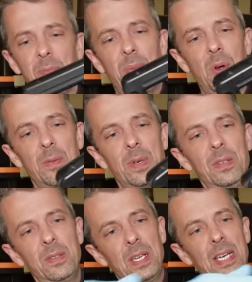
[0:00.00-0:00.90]
is
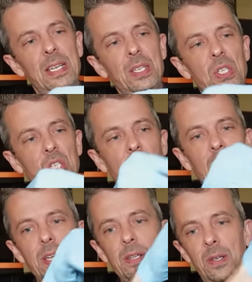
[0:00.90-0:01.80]
polymer, and it is
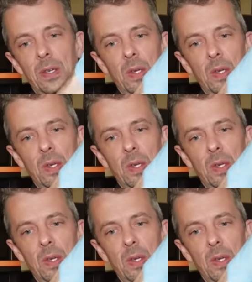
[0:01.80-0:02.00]
solid,